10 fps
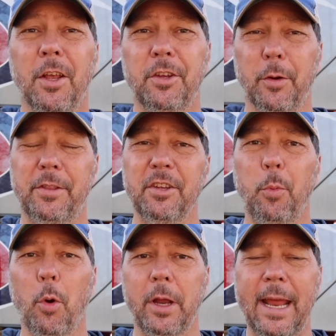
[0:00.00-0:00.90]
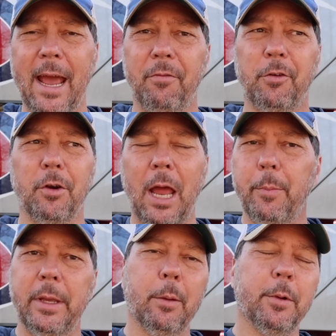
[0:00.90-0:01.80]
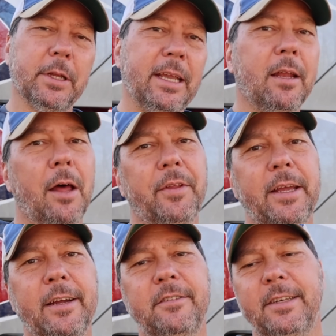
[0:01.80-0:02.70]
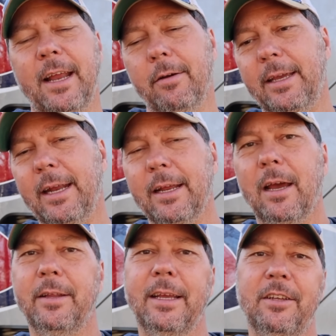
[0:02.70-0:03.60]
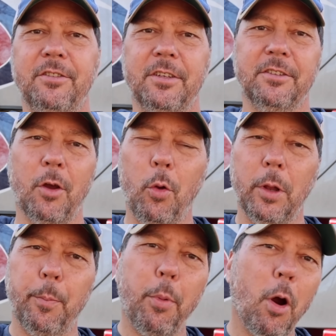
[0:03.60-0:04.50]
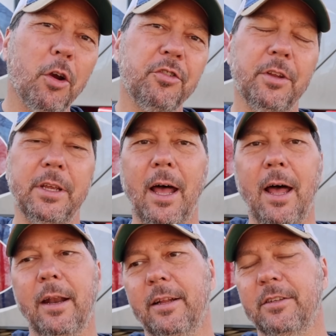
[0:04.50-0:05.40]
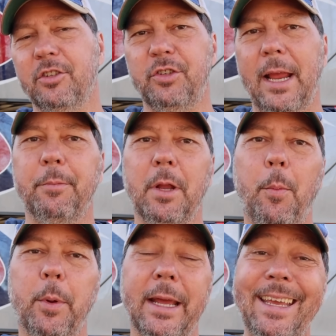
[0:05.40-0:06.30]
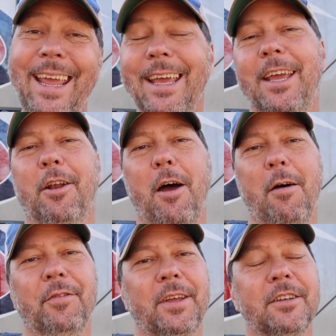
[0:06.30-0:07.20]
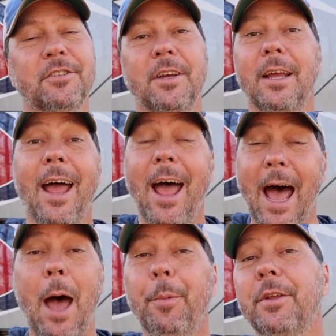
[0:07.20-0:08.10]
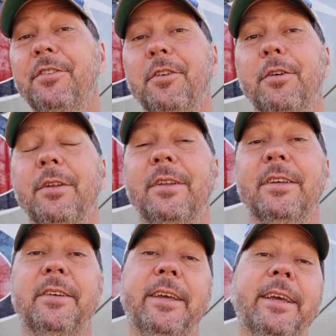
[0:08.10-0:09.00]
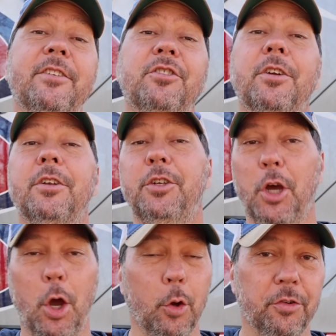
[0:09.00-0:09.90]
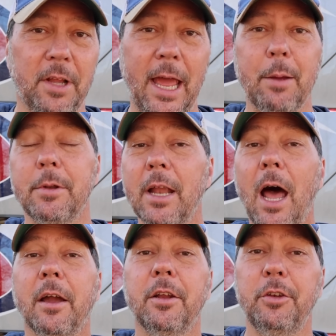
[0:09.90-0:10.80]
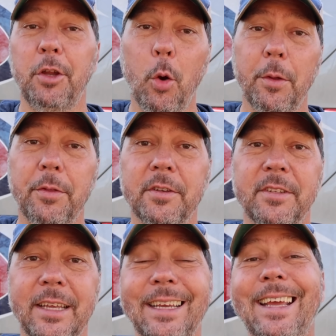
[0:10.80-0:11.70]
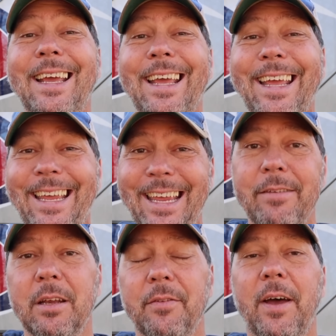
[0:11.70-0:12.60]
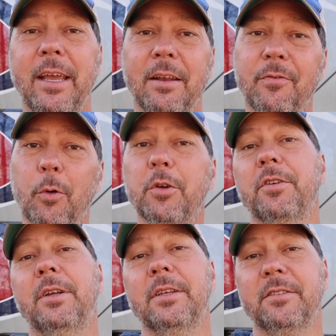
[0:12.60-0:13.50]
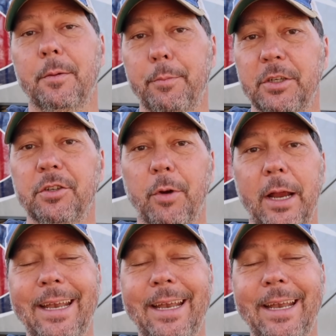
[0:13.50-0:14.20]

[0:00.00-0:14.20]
So at this point, after not being able to get on the hitch and now getting on the hitch and it's only partially on and it's jammed up and I can't get off the hitch, I'm considering this hitch toast. I am not going to tow with this thing, even if I can force it into submission right